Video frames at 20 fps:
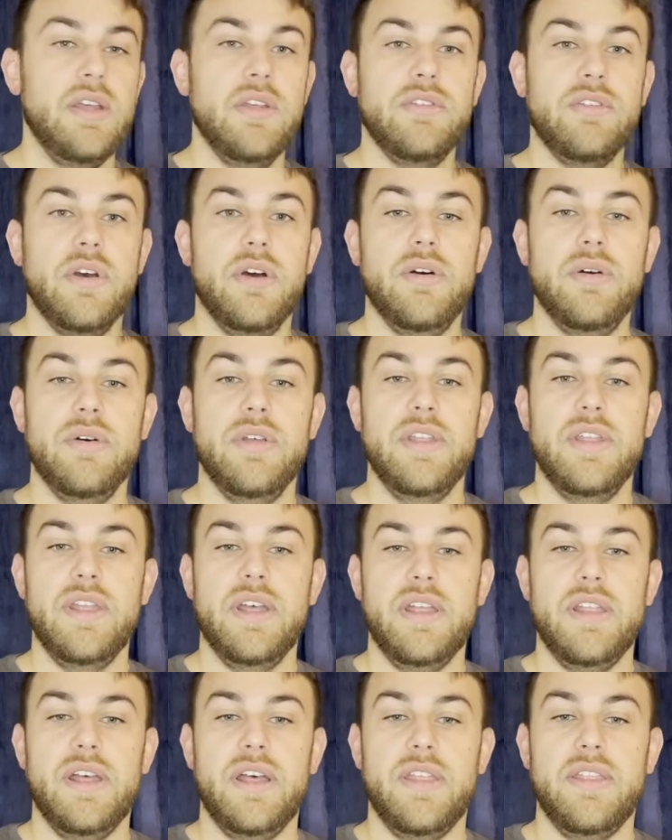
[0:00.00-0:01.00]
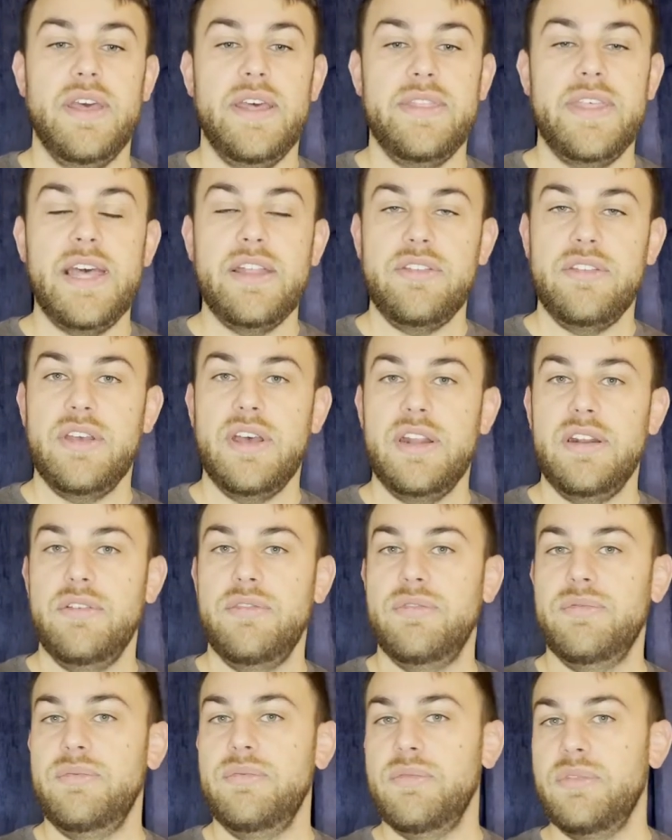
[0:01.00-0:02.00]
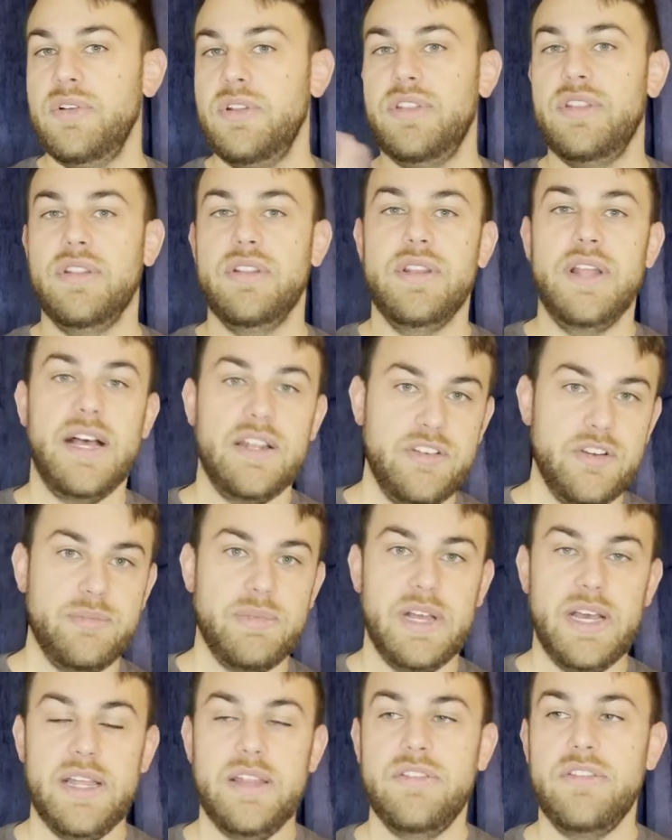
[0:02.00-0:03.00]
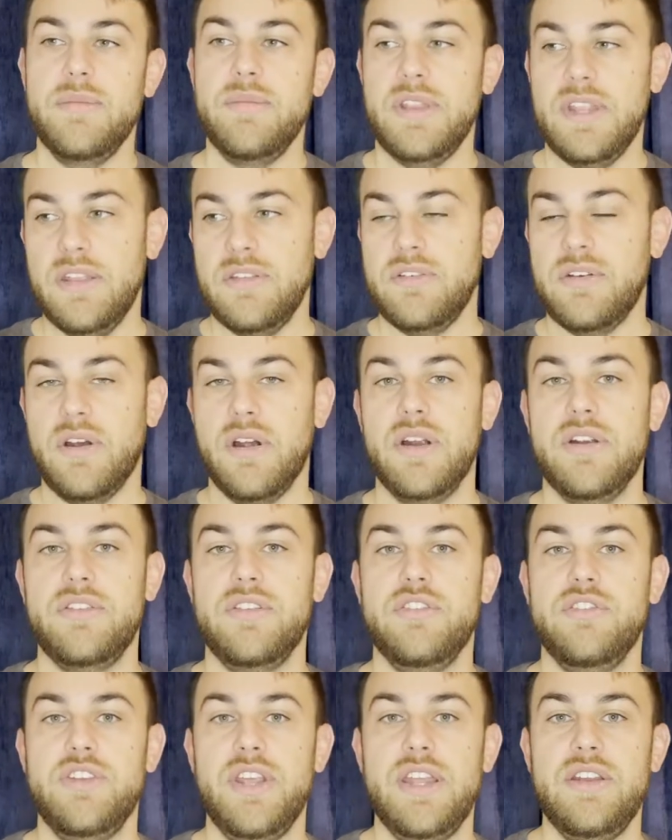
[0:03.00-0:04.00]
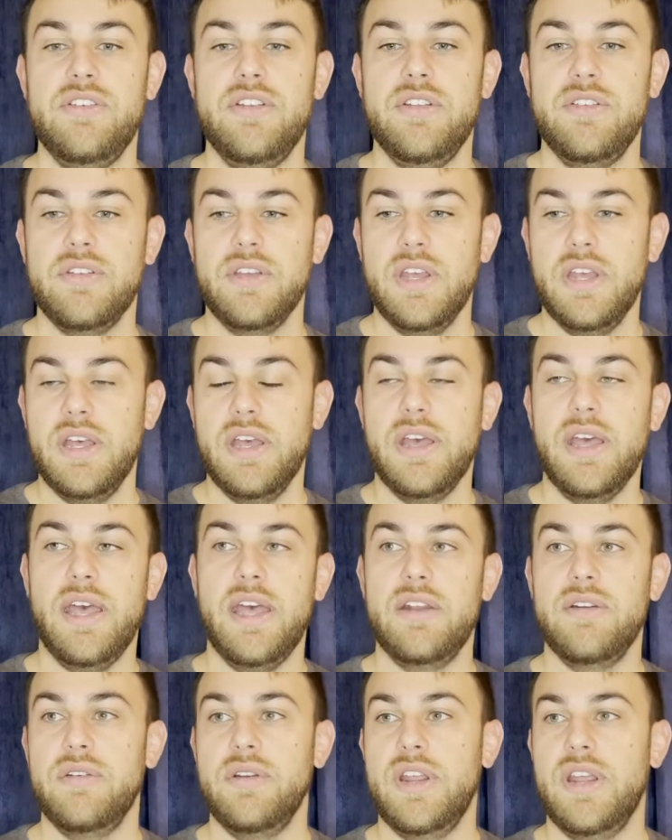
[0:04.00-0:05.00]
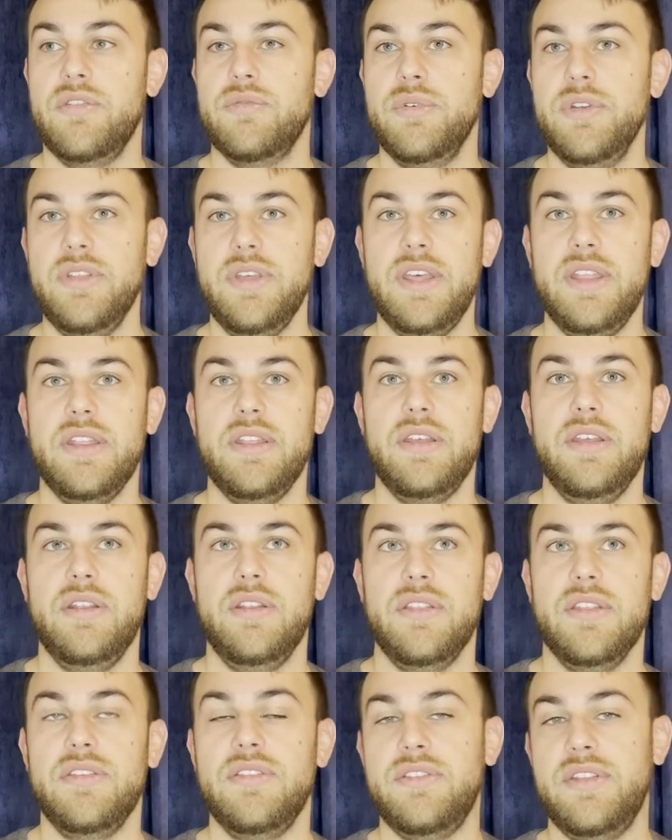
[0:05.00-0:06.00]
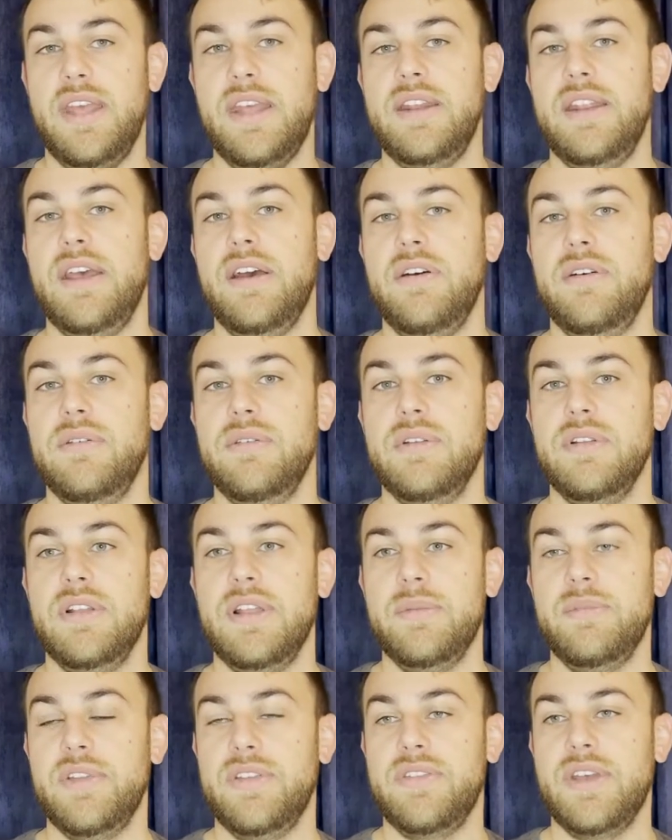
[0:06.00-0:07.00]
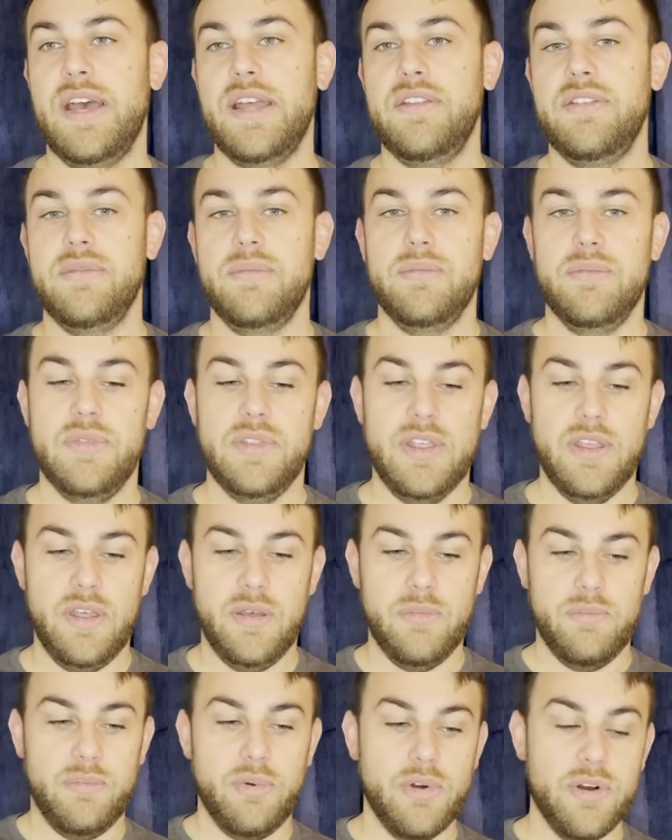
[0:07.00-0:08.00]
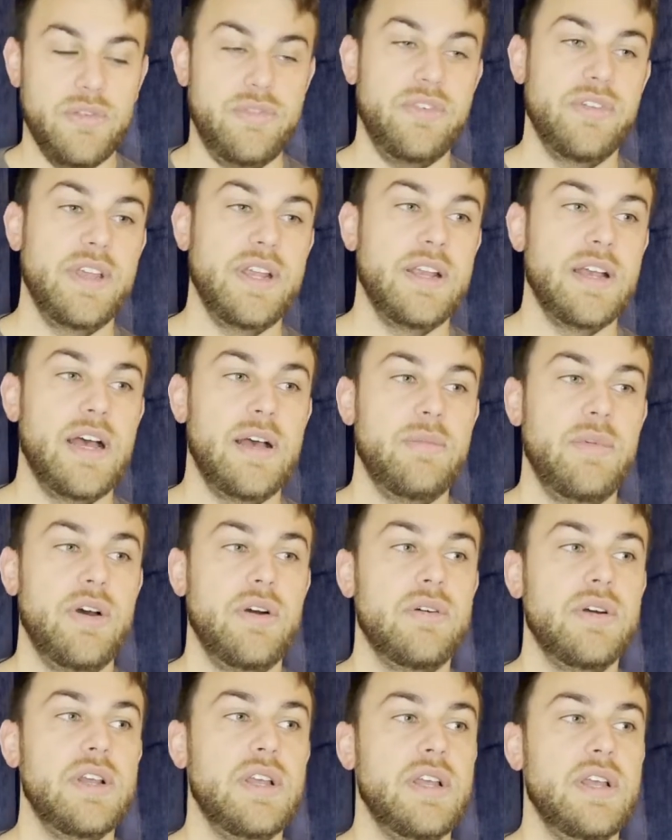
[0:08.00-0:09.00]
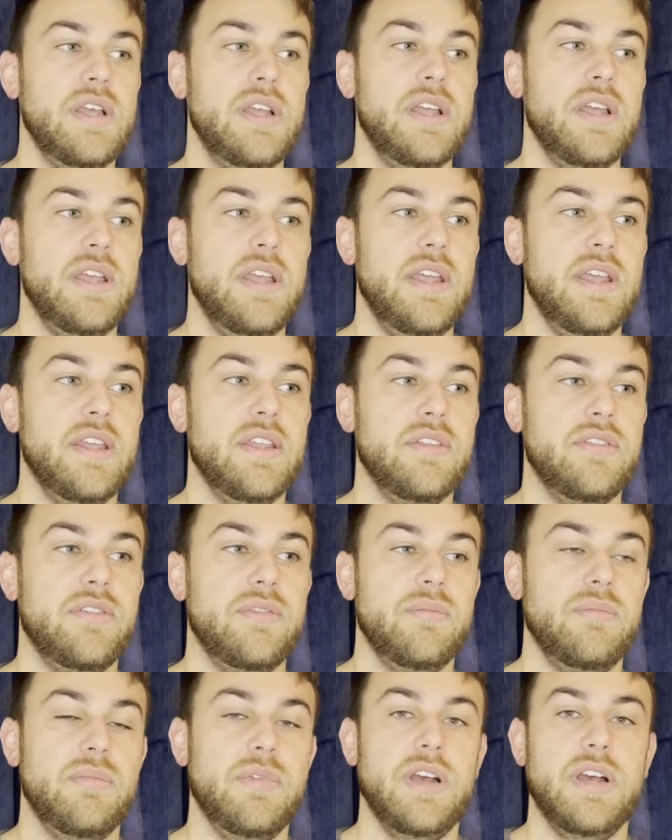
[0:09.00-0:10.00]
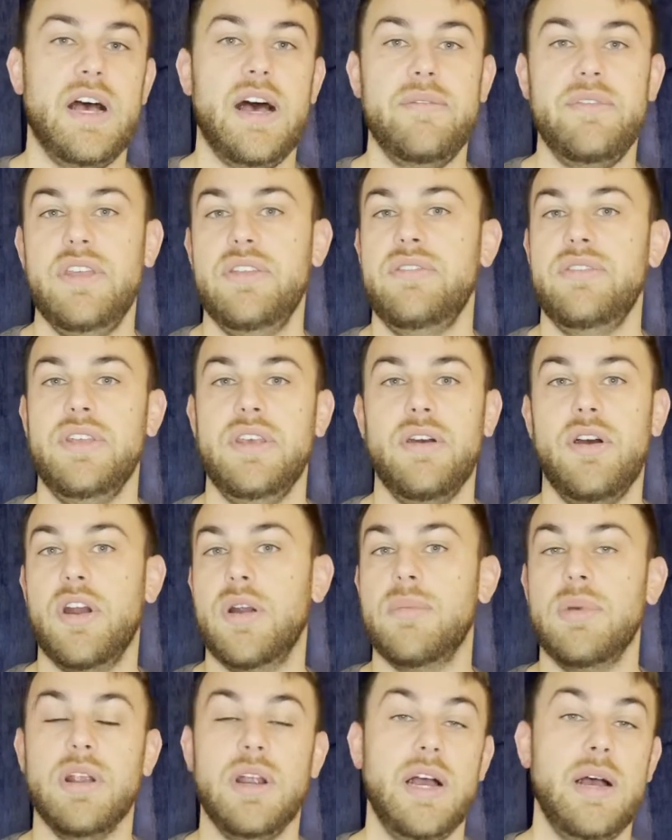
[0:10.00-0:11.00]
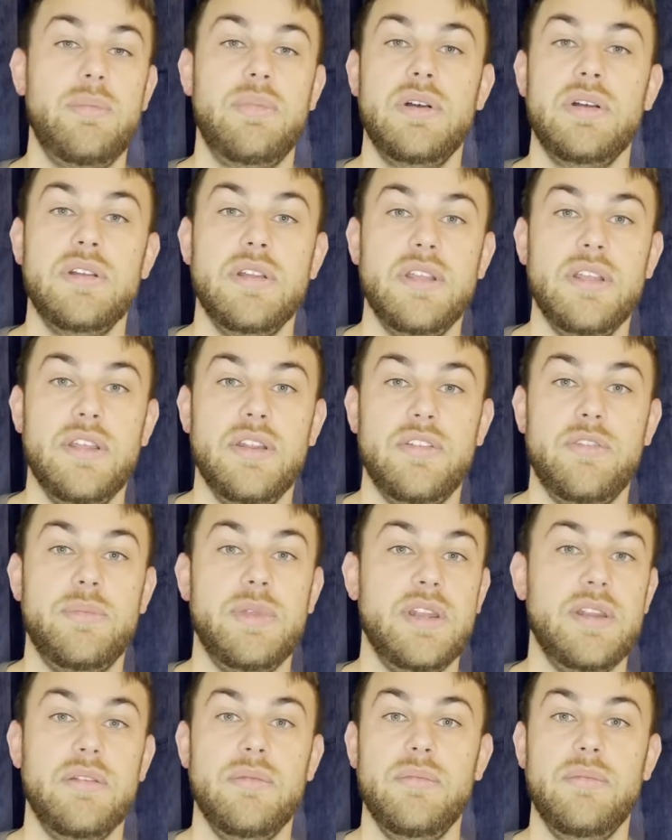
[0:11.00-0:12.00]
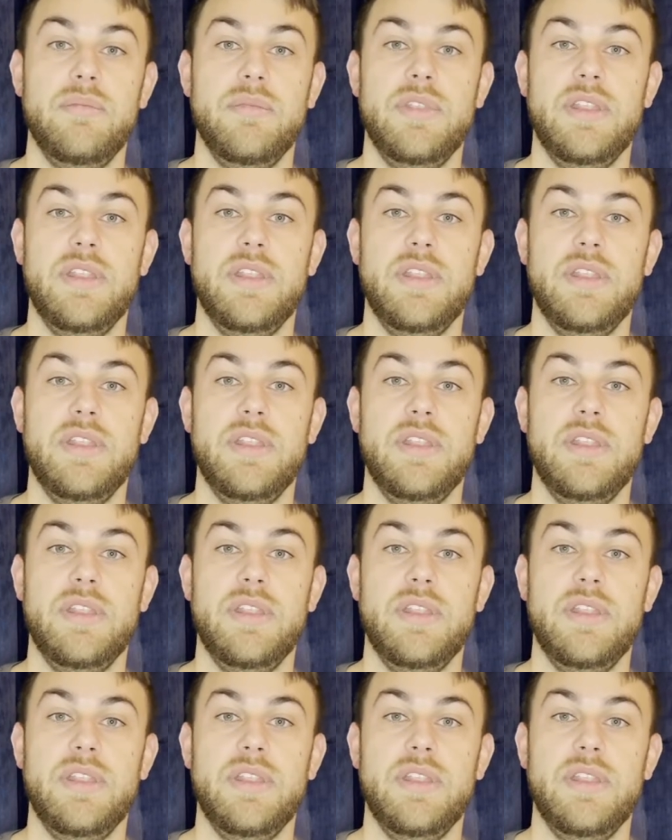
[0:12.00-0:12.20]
So that's kind of the logic behind some of these cards and changes. And really, the standout besides the board filling combo is obviously Arbor Up. It's been